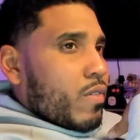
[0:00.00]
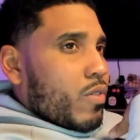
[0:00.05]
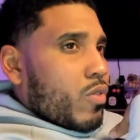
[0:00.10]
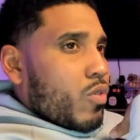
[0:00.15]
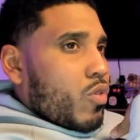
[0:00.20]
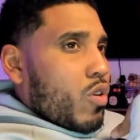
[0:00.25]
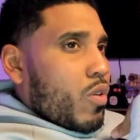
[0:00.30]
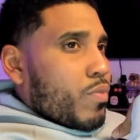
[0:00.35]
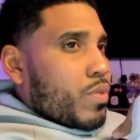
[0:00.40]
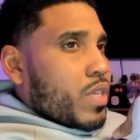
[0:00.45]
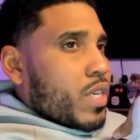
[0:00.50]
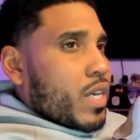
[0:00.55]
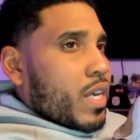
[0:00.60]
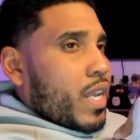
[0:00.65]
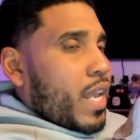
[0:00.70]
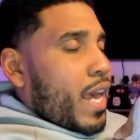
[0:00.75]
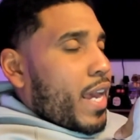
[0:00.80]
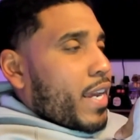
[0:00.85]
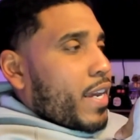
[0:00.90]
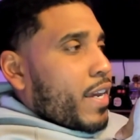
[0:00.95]
You know what I'm saying?
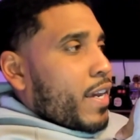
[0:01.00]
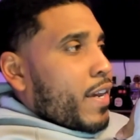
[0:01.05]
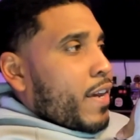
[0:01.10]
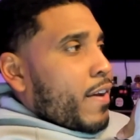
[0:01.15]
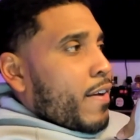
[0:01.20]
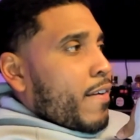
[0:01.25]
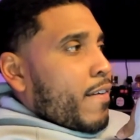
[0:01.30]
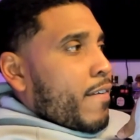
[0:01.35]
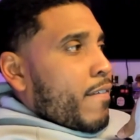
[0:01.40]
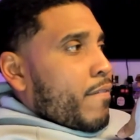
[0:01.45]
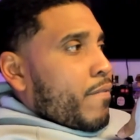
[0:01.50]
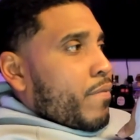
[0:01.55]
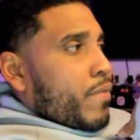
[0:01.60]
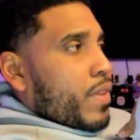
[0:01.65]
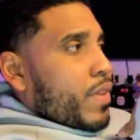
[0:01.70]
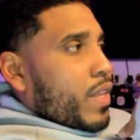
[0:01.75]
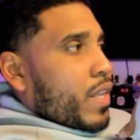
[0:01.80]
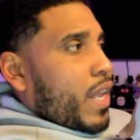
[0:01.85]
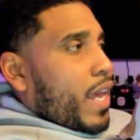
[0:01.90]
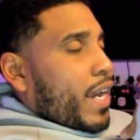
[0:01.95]
Like
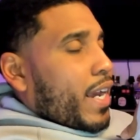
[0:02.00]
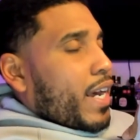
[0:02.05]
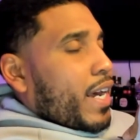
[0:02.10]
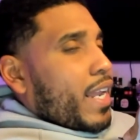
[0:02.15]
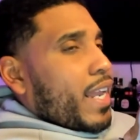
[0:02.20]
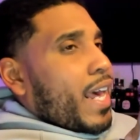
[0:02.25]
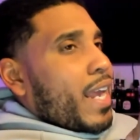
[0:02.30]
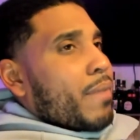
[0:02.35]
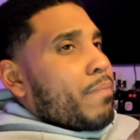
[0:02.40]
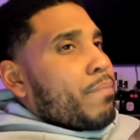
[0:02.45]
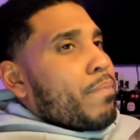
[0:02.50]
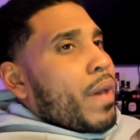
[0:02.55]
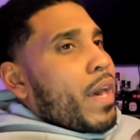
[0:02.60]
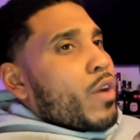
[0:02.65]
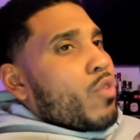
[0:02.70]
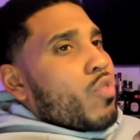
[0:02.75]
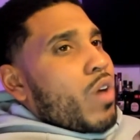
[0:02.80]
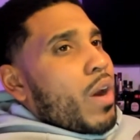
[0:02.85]
a lot of battle